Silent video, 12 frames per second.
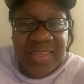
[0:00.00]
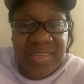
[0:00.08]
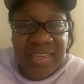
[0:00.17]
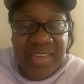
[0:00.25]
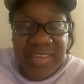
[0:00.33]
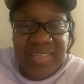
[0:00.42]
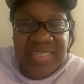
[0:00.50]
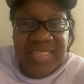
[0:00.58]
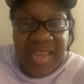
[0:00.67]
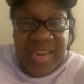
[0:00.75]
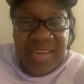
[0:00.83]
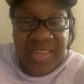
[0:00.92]

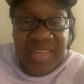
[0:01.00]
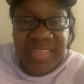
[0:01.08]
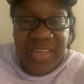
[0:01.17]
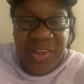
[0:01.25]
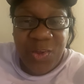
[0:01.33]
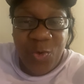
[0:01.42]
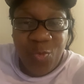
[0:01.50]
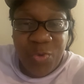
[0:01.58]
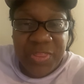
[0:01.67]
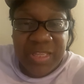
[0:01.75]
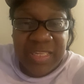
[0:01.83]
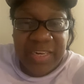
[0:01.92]
insight along
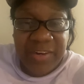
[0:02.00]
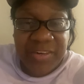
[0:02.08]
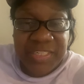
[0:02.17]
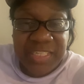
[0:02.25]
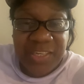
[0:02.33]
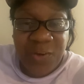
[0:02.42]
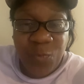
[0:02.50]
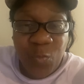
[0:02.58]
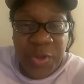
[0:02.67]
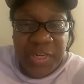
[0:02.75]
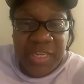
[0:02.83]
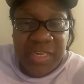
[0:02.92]
with clarity of
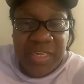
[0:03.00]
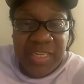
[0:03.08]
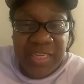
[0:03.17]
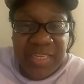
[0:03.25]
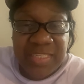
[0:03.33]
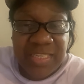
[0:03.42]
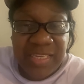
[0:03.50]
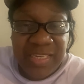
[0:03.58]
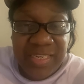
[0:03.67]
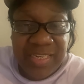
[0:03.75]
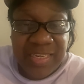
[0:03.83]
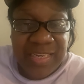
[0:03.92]
what it is
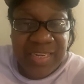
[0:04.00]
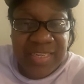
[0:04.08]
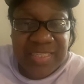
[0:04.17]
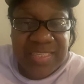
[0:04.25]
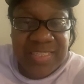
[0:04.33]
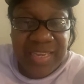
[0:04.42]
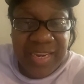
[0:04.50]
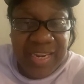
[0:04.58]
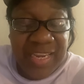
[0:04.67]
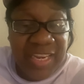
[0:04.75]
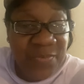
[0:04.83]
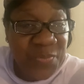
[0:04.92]
he is saying
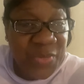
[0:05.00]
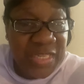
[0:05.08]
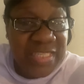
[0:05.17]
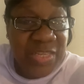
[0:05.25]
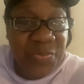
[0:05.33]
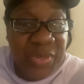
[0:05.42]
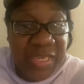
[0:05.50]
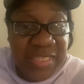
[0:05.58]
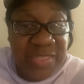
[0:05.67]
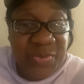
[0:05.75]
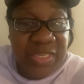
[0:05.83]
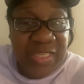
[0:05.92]
in bits and
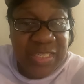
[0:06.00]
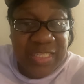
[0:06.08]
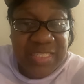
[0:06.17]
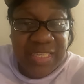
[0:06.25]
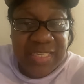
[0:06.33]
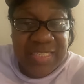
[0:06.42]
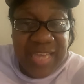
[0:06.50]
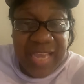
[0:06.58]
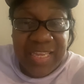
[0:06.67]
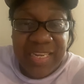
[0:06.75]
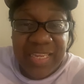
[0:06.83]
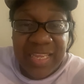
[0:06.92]
pieces, because he's not
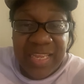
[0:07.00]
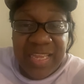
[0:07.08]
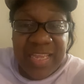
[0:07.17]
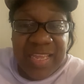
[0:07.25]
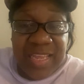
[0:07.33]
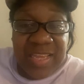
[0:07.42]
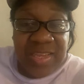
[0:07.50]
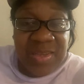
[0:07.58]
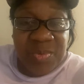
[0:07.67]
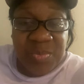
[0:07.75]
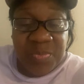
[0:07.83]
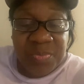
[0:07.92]
gonna,
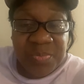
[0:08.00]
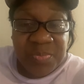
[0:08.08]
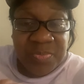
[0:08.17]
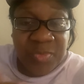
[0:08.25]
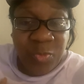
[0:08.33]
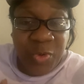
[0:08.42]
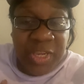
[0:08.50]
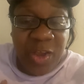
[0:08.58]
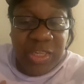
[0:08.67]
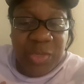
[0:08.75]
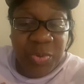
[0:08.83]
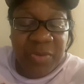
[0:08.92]
we
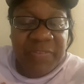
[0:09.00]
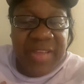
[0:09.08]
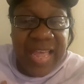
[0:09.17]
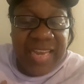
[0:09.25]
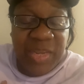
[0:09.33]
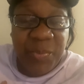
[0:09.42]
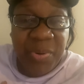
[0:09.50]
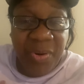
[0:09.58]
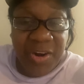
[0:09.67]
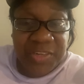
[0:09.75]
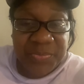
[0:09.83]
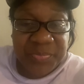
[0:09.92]
only provide in
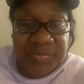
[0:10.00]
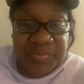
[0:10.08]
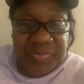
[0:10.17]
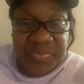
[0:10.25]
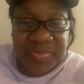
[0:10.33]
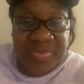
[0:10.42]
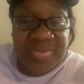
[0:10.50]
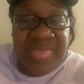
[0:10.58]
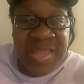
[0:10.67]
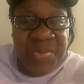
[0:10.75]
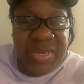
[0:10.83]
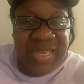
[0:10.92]
part.
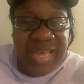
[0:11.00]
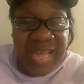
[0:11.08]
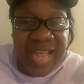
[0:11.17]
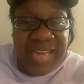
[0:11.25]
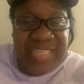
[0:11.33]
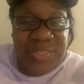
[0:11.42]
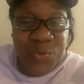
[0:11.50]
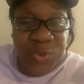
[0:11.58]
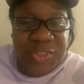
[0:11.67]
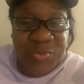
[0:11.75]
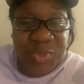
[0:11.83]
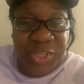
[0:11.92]
But God is going
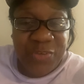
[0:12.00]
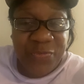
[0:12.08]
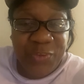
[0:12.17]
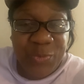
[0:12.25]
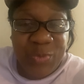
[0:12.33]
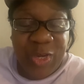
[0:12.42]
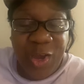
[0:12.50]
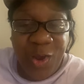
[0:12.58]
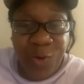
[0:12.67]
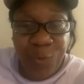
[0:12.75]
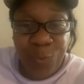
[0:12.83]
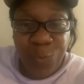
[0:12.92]
to give you the
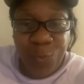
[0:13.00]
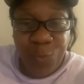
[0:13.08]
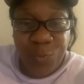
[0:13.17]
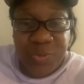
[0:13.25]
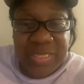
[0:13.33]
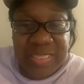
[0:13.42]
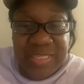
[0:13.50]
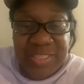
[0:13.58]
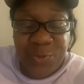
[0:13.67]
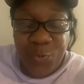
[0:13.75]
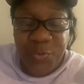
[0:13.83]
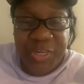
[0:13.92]
whole
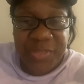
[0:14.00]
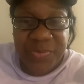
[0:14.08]
story.